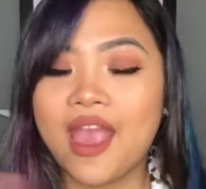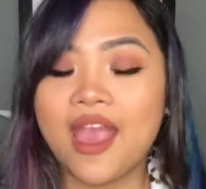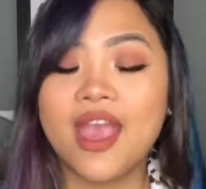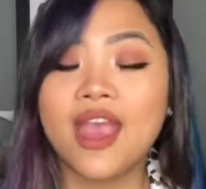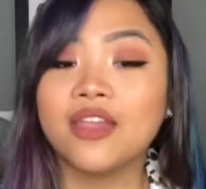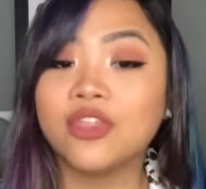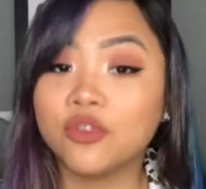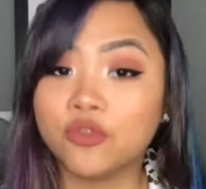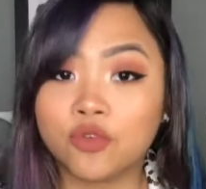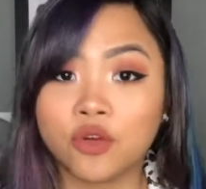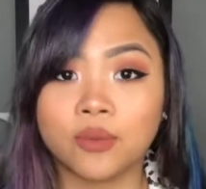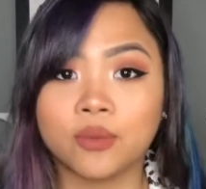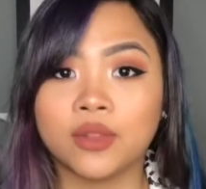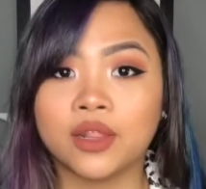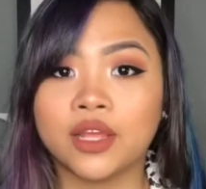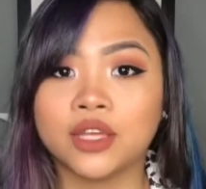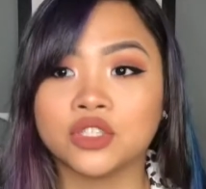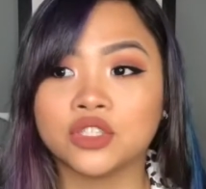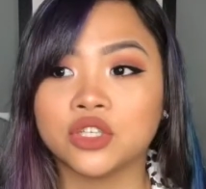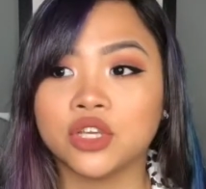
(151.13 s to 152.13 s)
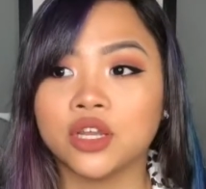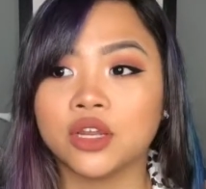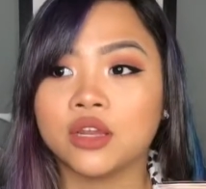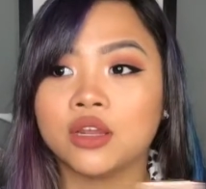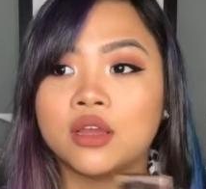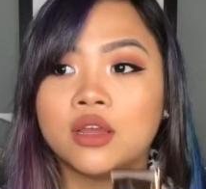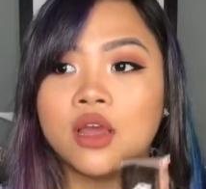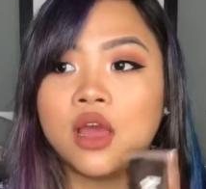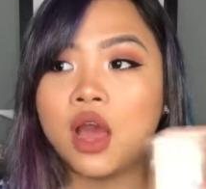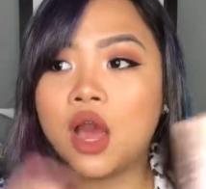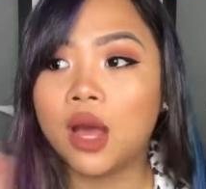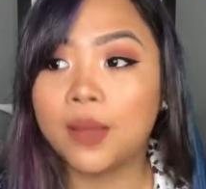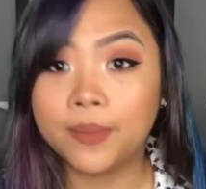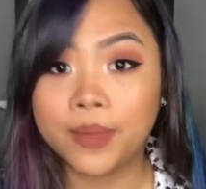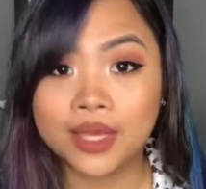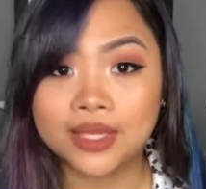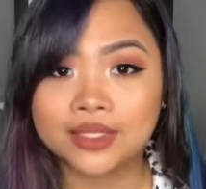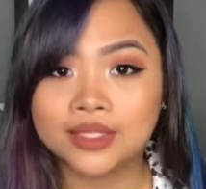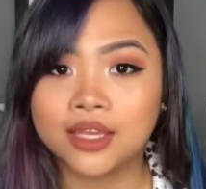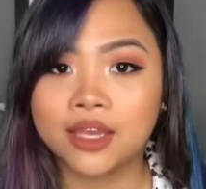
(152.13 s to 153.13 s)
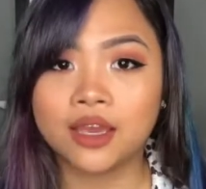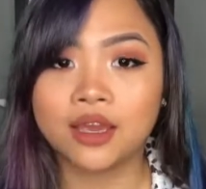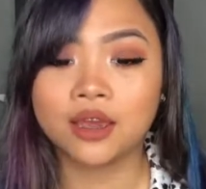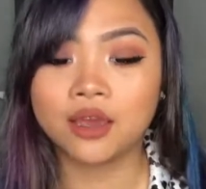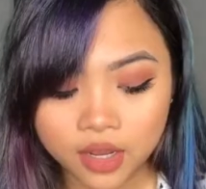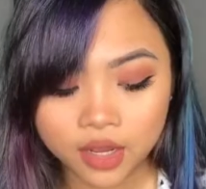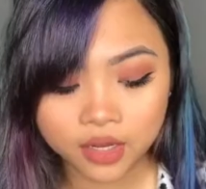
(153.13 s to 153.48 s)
and the formulation, amazing.